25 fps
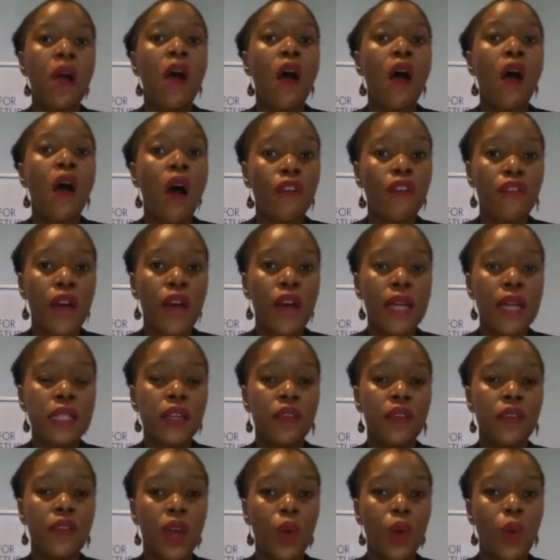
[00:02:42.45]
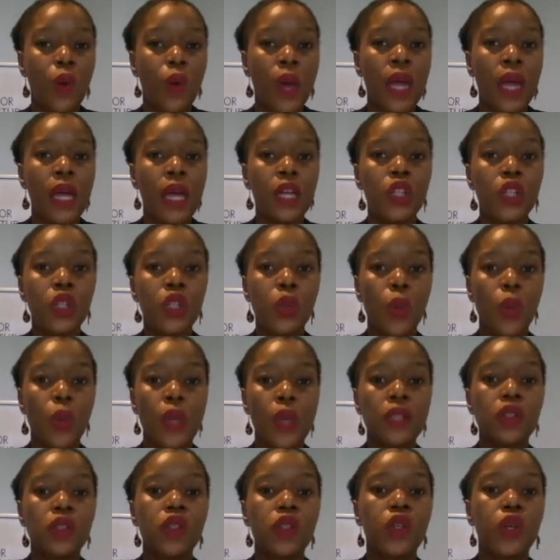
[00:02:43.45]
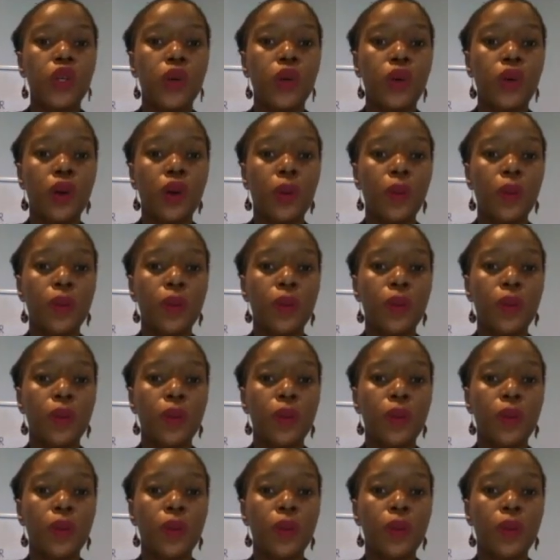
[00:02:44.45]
are finding their way into Western Europe.